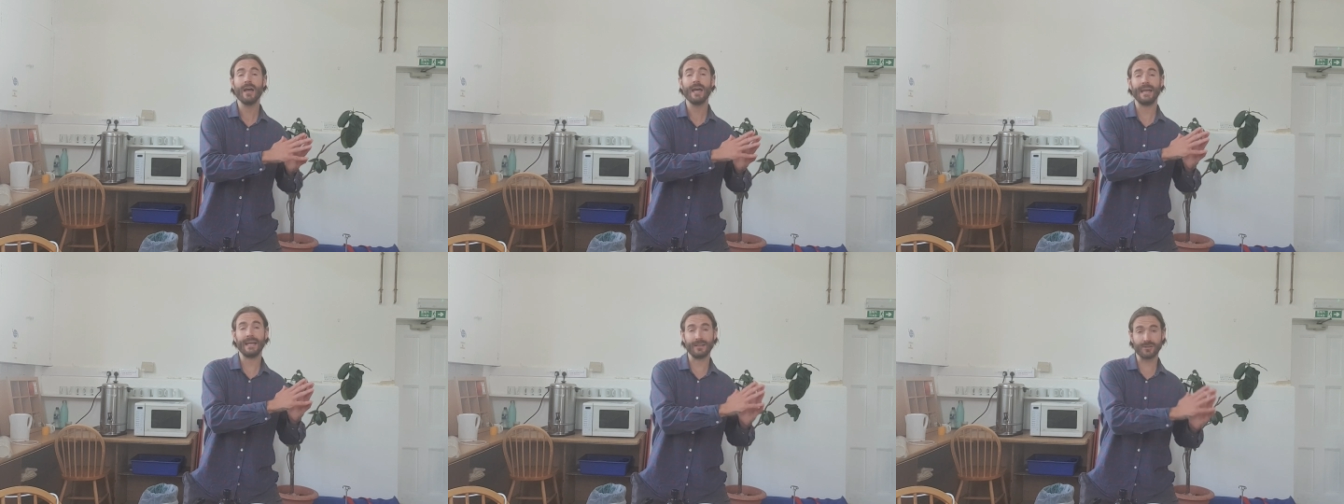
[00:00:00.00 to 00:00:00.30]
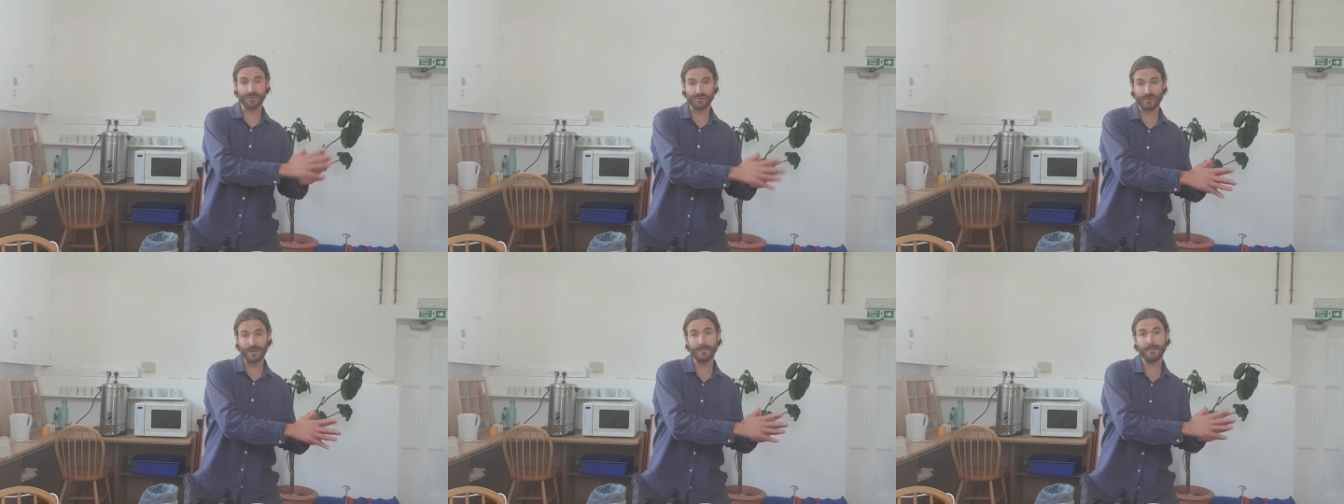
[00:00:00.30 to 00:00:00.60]

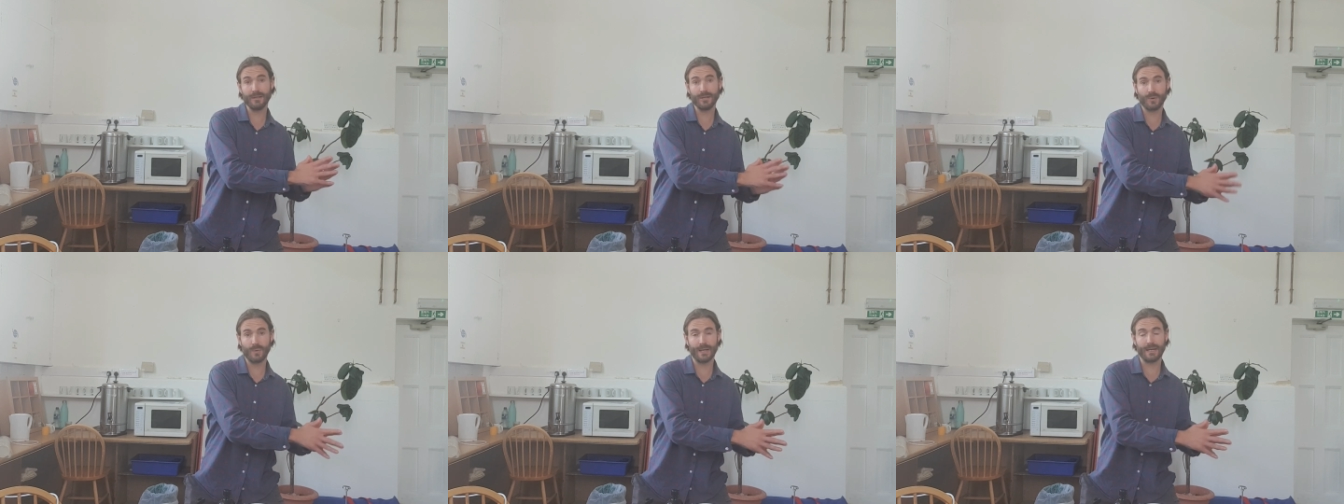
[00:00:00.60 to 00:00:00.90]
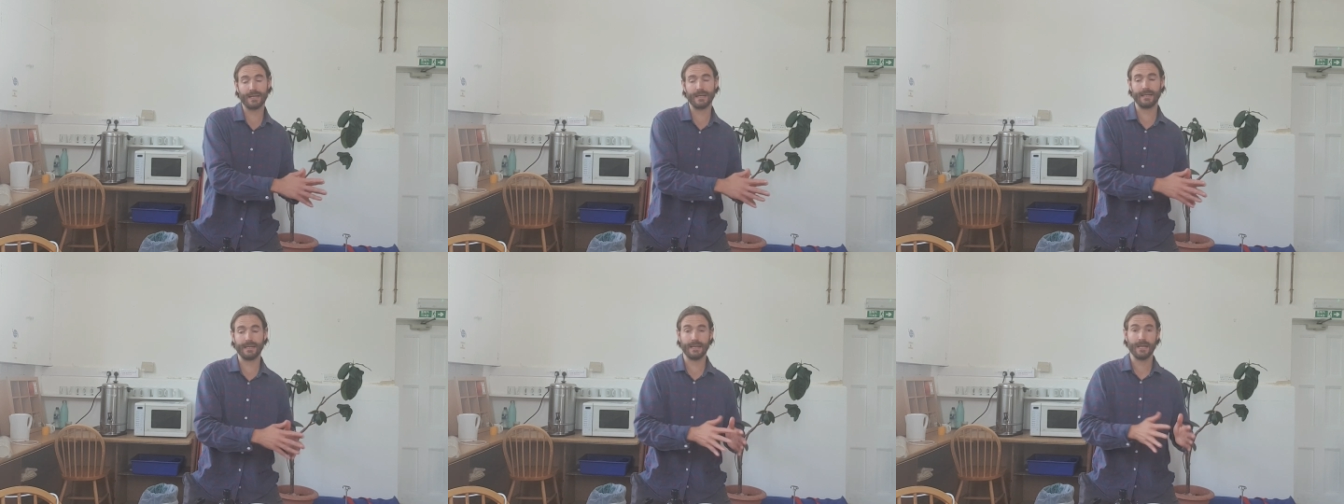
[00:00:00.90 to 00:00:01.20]
extremely
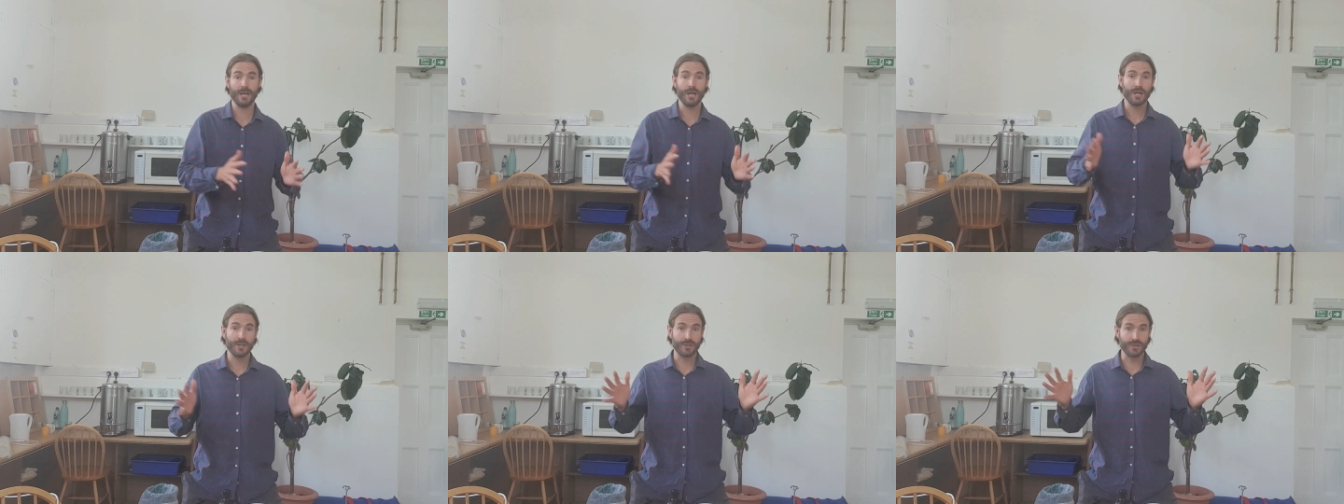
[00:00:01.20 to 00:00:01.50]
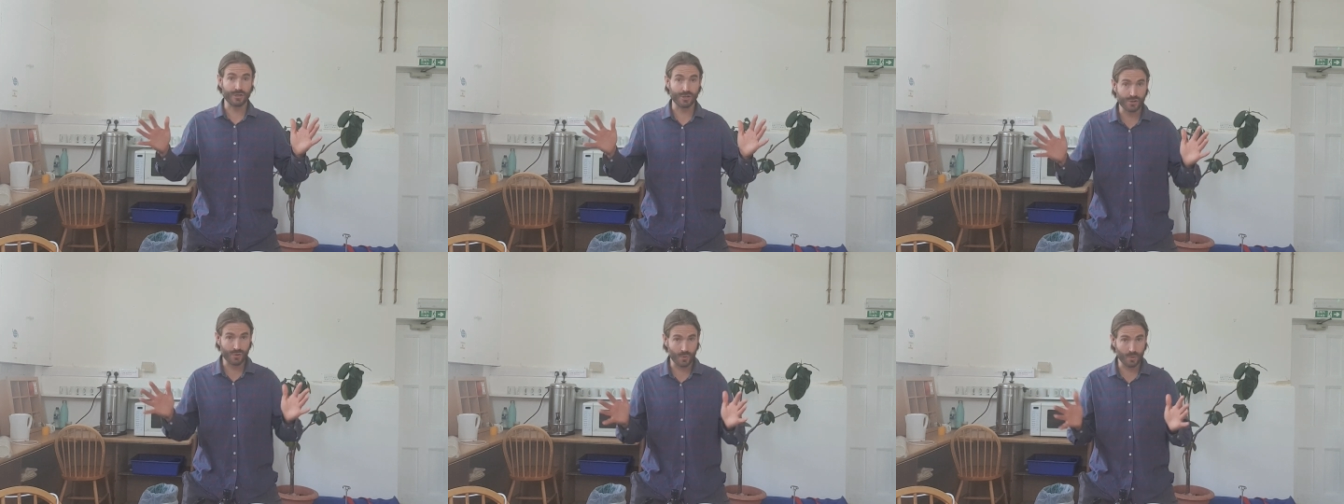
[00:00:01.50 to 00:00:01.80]
quickly. The
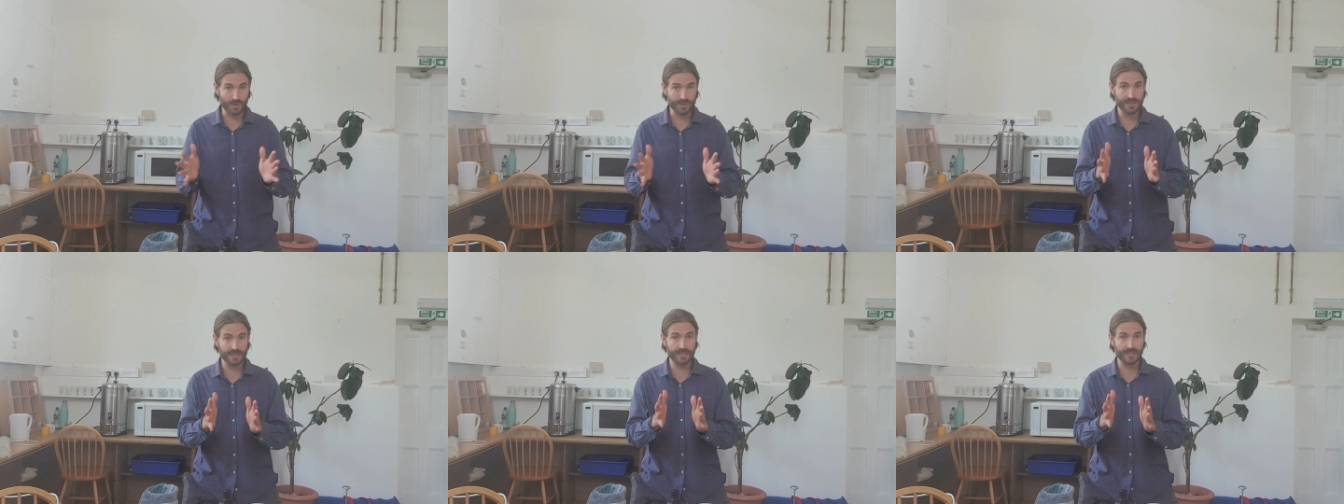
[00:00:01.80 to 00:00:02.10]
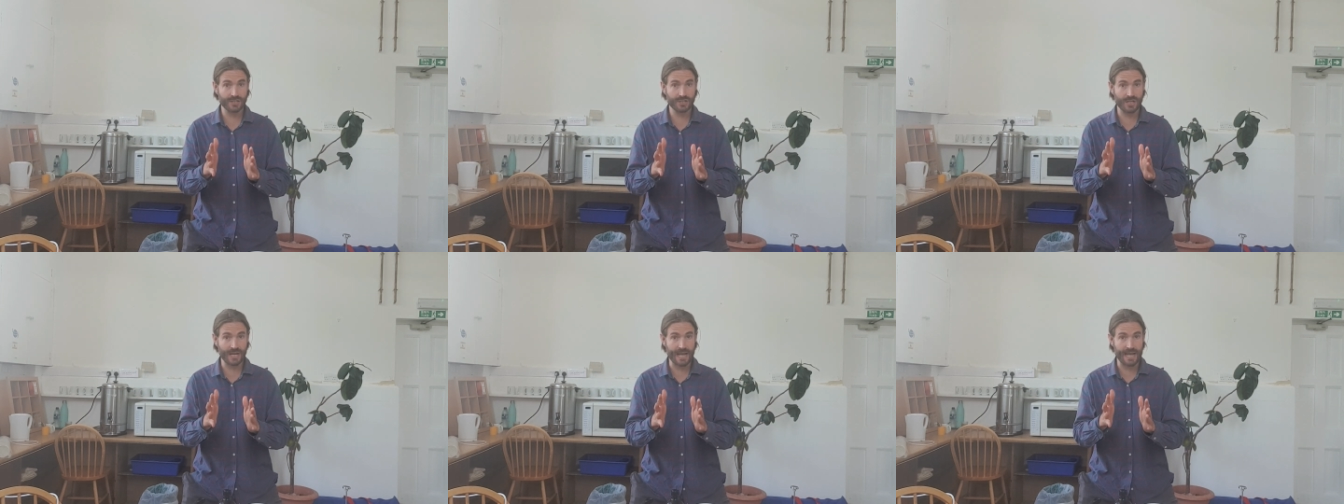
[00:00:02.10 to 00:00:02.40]
shorter the
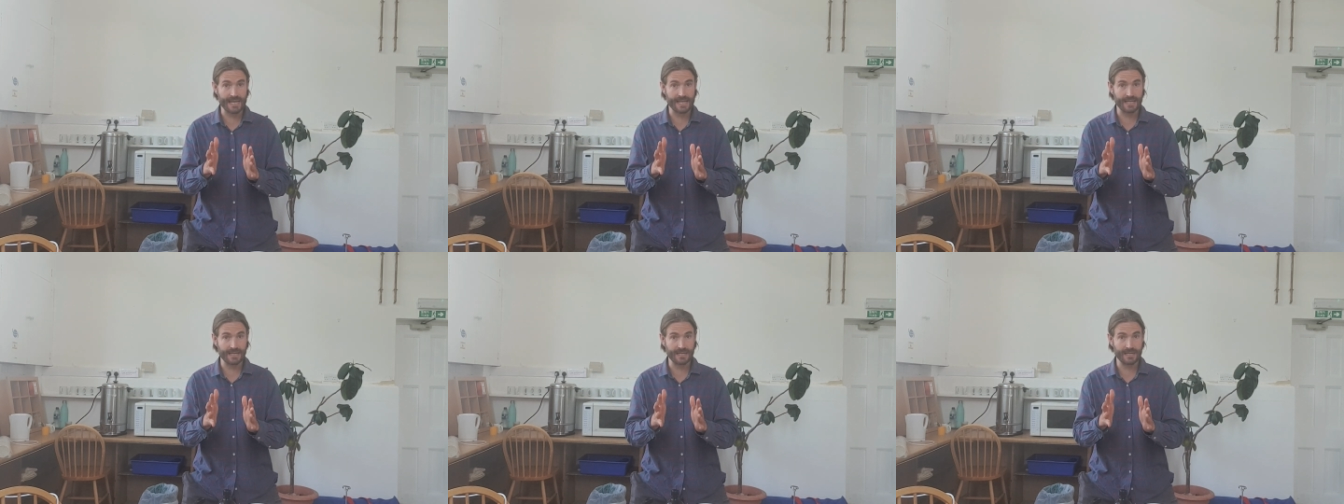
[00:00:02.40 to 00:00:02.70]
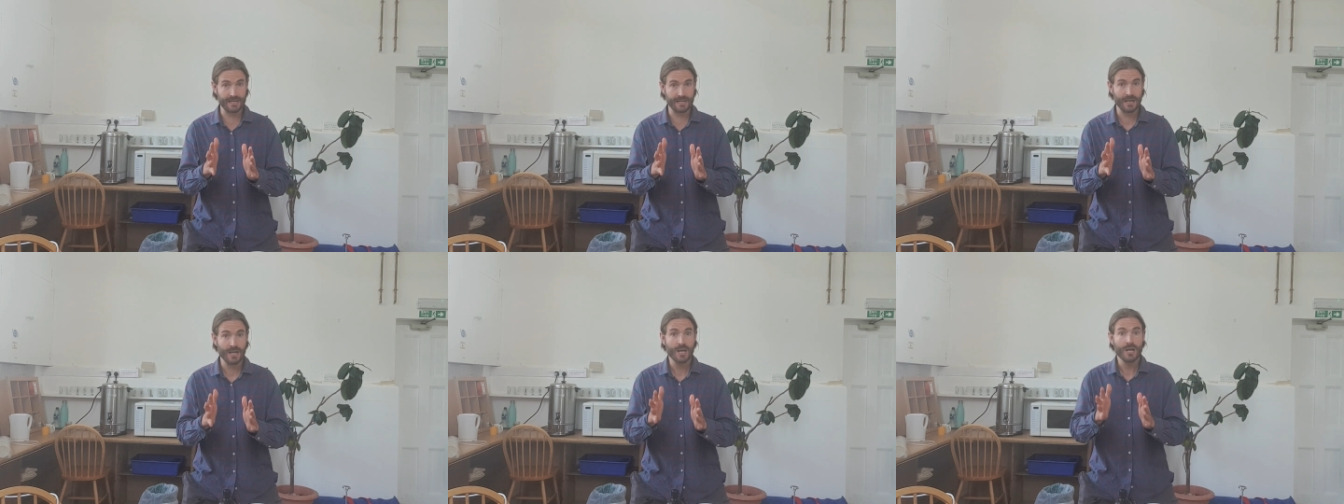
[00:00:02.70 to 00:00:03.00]

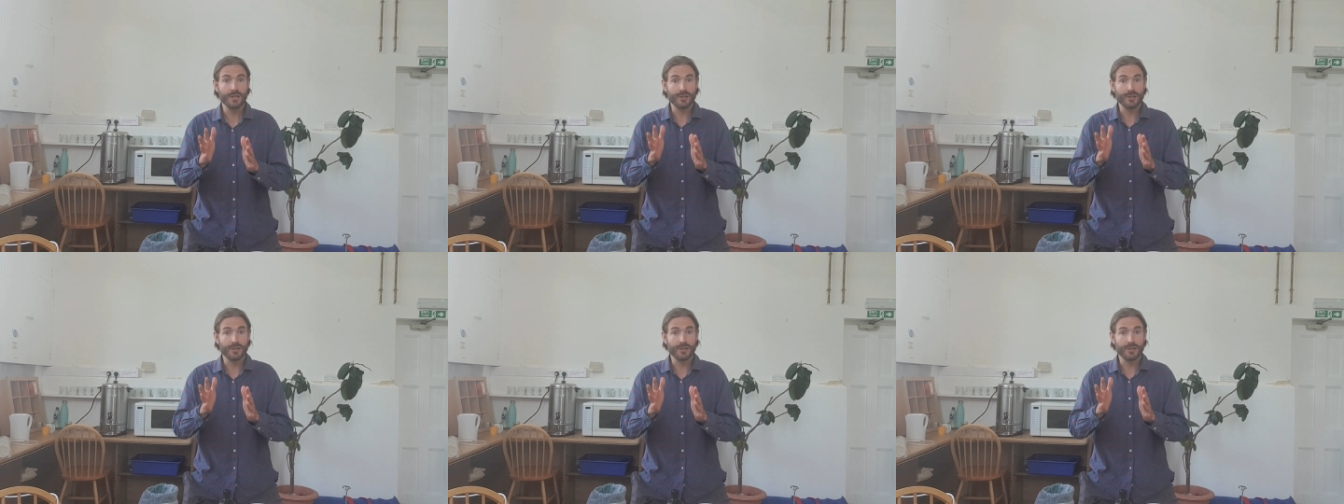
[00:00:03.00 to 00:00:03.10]
chain,